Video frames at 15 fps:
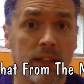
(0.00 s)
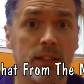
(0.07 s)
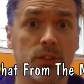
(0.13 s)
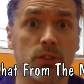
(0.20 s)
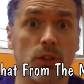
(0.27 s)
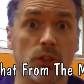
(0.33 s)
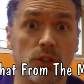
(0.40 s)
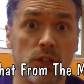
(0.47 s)
This
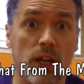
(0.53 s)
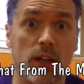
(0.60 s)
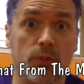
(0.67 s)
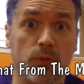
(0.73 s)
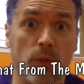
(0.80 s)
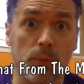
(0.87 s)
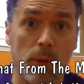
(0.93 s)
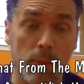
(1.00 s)
is our Chat
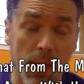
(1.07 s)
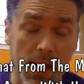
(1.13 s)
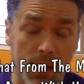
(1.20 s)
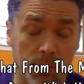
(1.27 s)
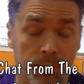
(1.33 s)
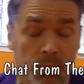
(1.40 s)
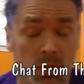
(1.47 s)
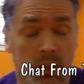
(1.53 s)
From The
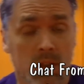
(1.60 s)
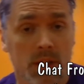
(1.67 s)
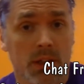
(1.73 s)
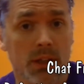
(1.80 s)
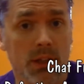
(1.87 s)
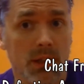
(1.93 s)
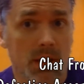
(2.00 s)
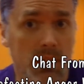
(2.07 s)
Mat,
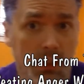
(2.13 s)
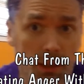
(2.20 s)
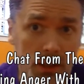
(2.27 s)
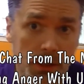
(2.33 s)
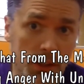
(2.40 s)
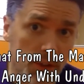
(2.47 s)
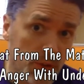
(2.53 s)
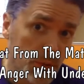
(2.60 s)

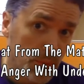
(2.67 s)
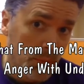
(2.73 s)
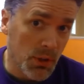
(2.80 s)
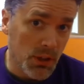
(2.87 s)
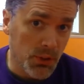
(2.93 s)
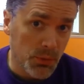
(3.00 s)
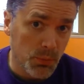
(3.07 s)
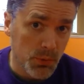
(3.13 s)
and this
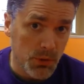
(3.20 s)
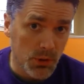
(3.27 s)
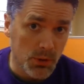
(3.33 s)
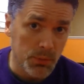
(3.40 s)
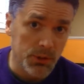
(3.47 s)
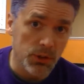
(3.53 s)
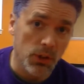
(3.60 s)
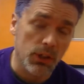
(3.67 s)
month we are going to
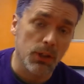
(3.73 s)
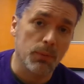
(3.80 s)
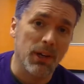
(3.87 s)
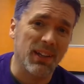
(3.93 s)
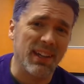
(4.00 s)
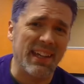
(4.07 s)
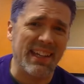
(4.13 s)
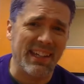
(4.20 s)
be talking
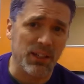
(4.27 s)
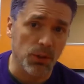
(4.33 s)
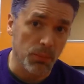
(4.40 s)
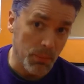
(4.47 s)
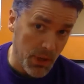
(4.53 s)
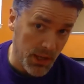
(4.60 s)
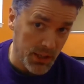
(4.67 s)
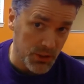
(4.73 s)
about anger
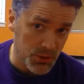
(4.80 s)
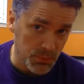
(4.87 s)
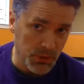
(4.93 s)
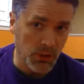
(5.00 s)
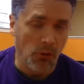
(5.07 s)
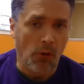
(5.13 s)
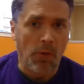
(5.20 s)
management.